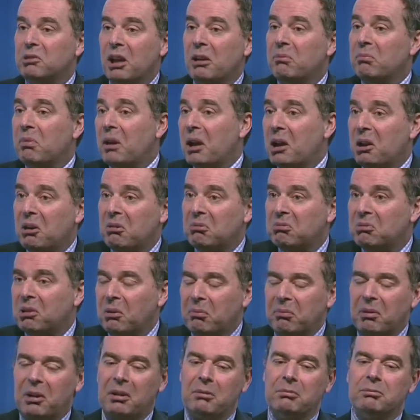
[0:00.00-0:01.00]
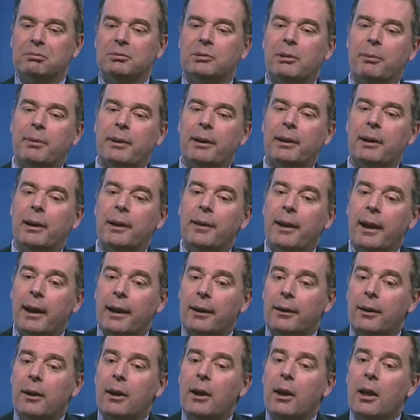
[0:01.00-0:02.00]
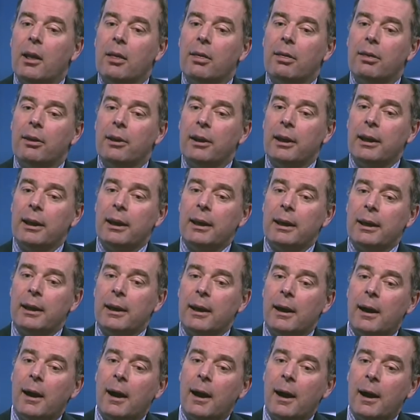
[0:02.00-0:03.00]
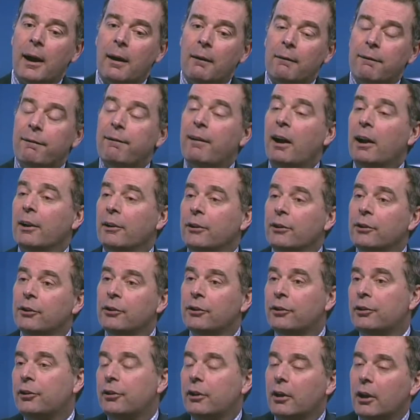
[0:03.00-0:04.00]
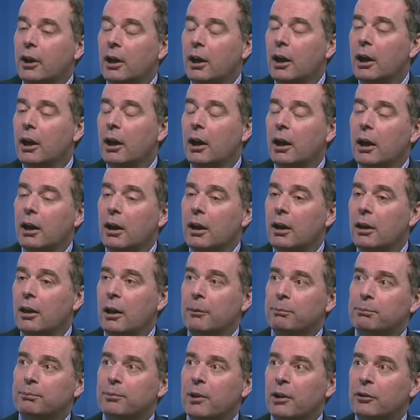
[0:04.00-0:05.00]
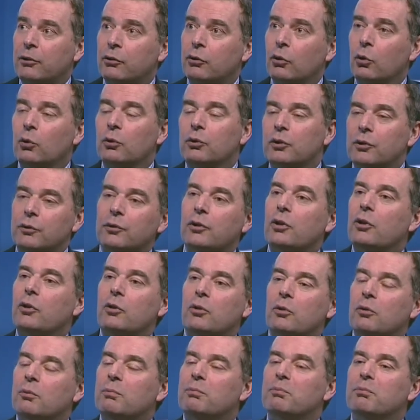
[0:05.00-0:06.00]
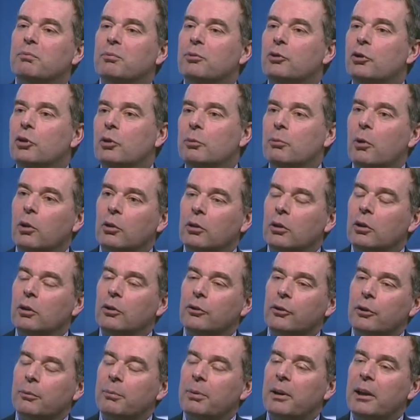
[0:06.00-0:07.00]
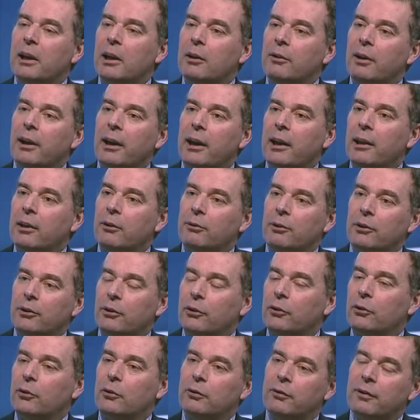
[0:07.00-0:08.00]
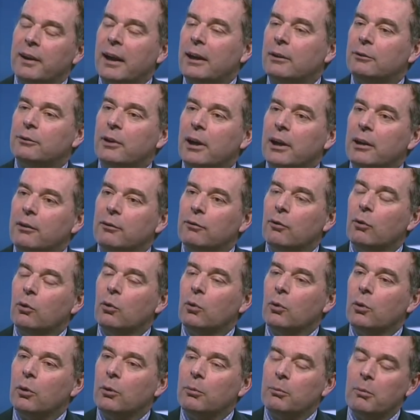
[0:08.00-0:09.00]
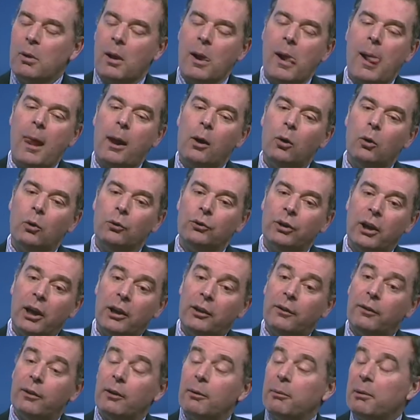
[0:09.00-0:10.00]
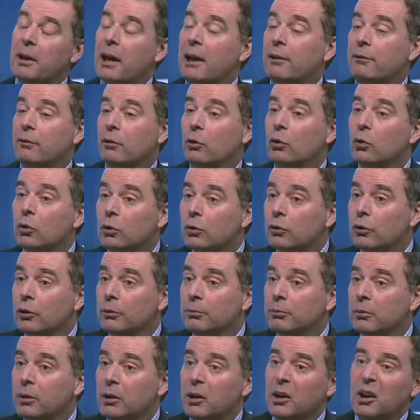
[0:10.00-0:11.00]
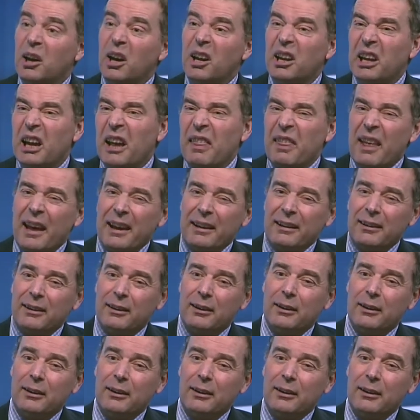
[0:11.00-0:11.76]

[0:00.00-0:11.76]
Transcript: £10, something like that. The funds, they're sort of two models appearing. Either it's a sort of flat rate for them, alternatively there'll be ad valorem, and again that